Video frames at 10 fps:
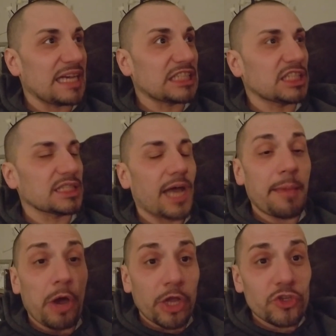
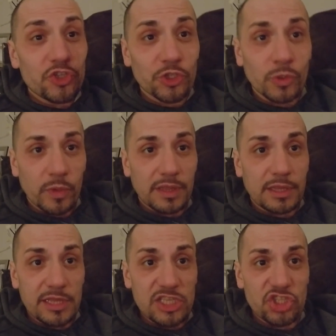unsure with
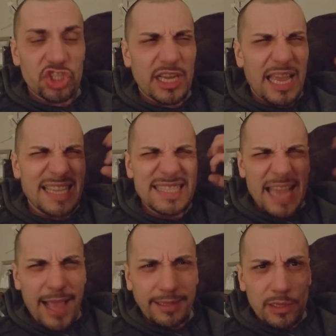this chick
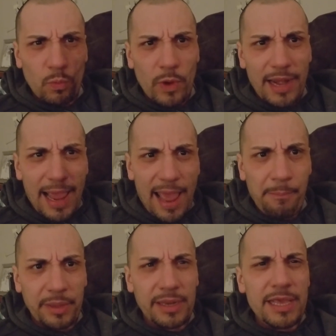exactly what
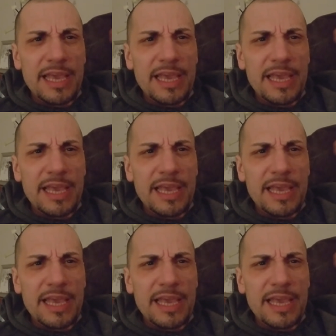happened,